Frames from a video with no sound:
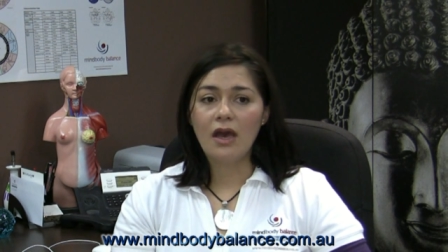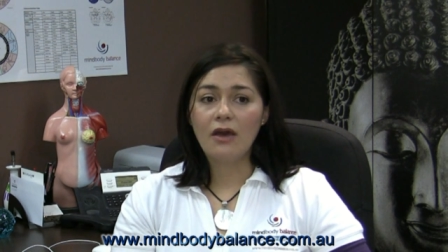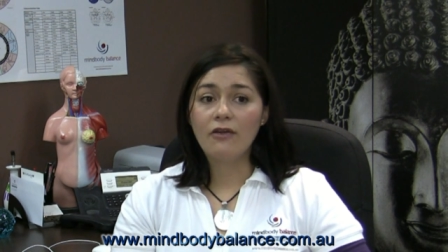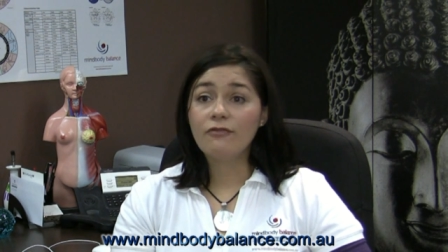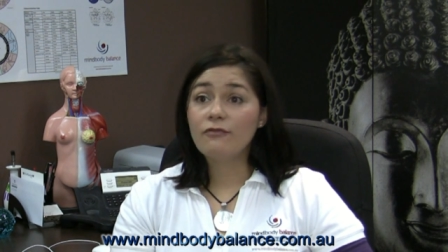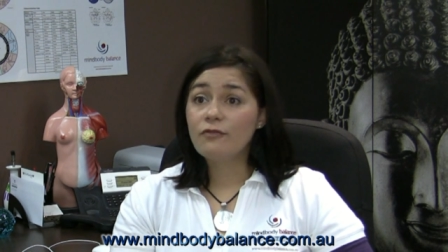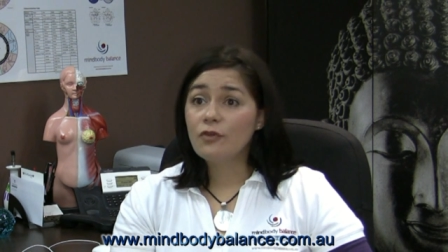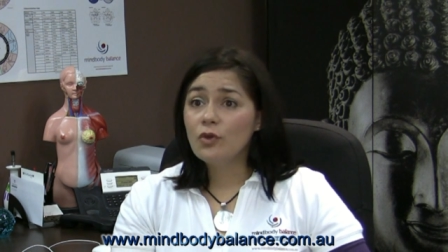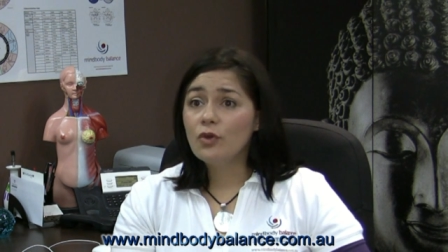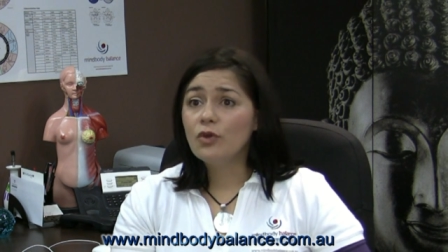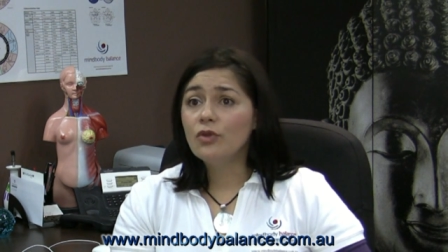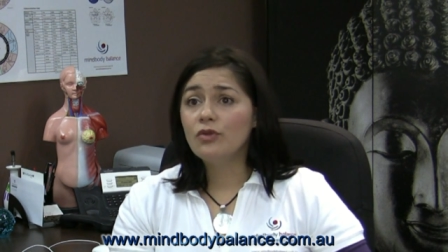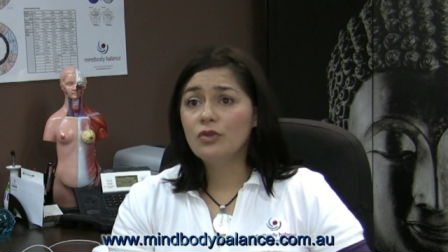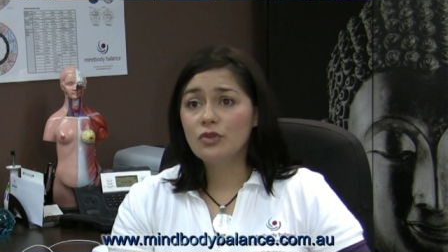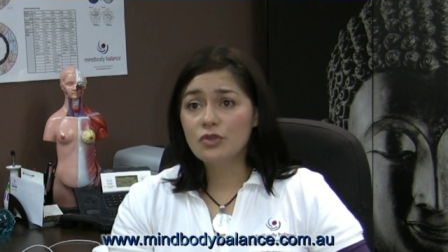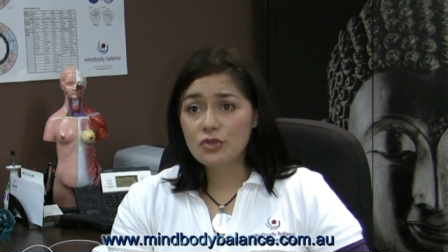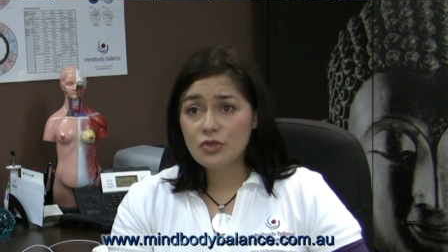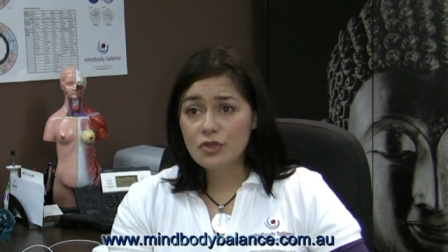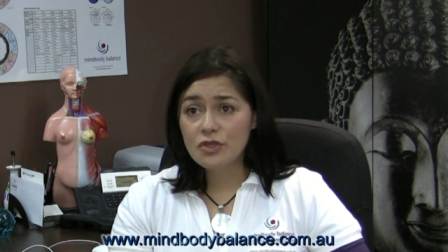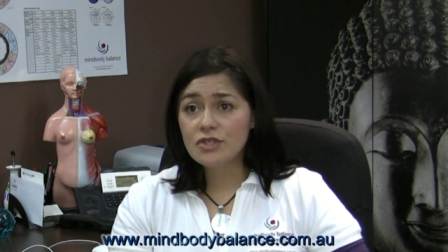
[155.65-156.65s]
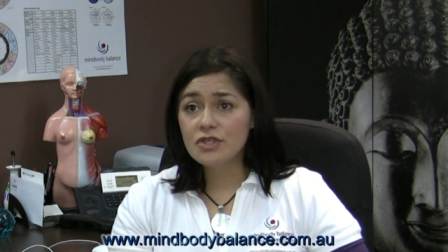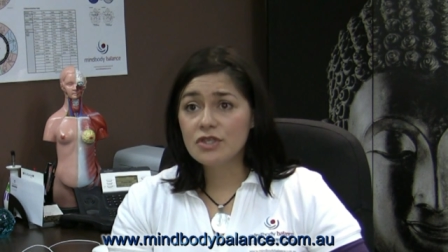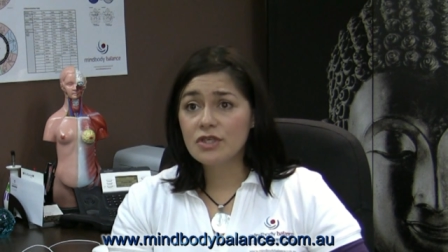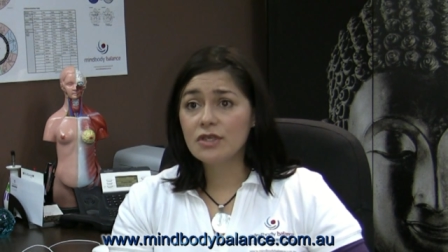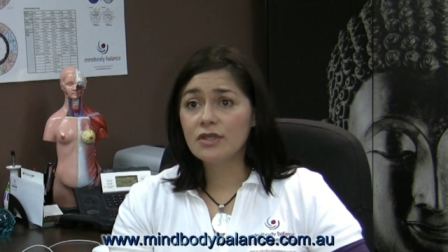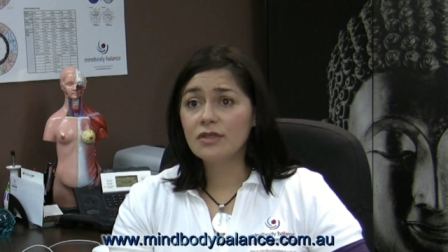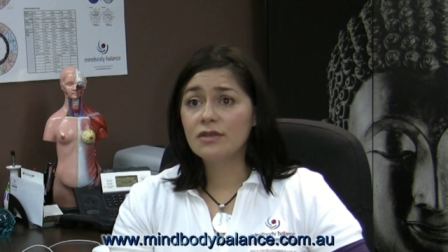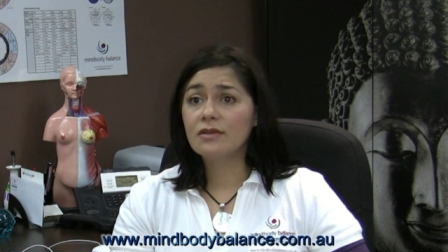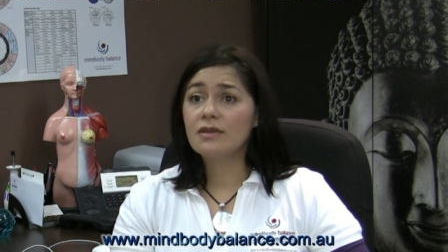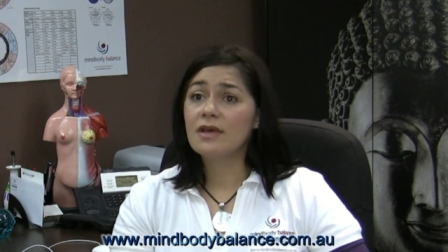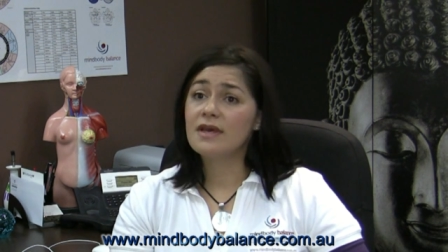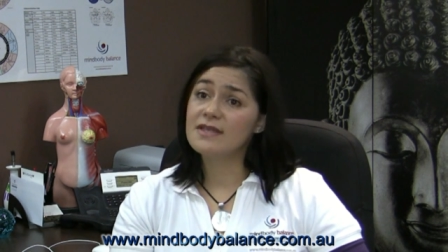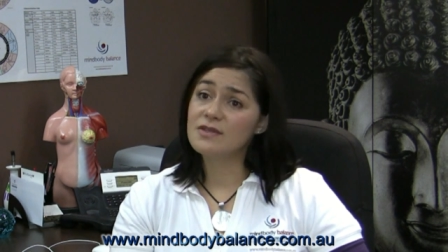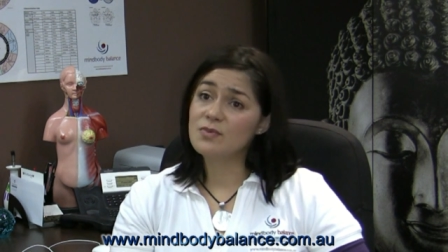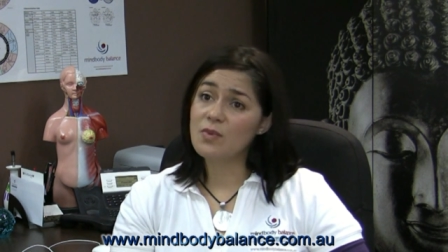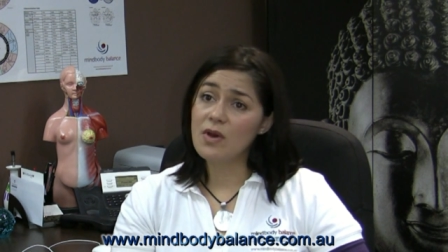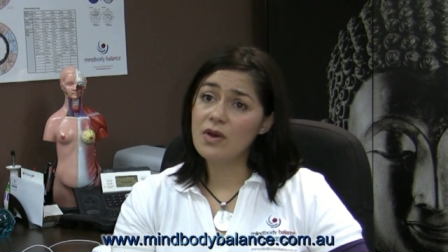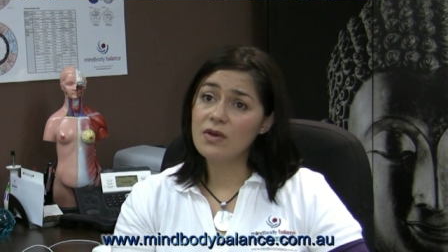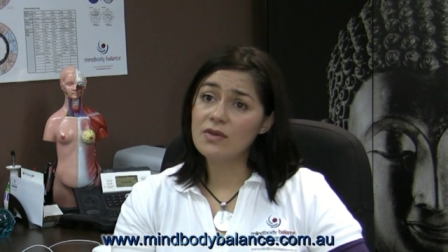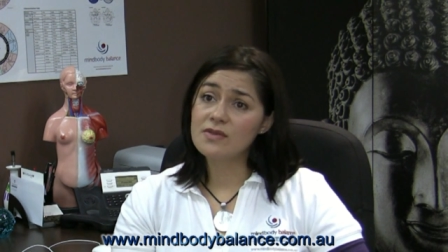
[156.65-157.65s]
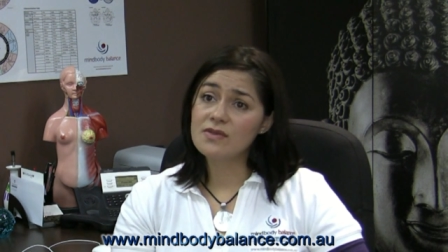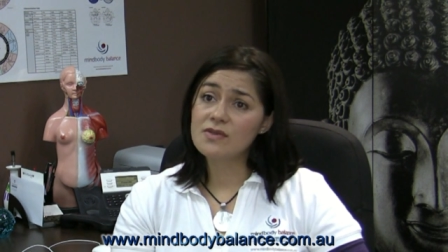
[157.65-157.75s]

food, nutrition as well.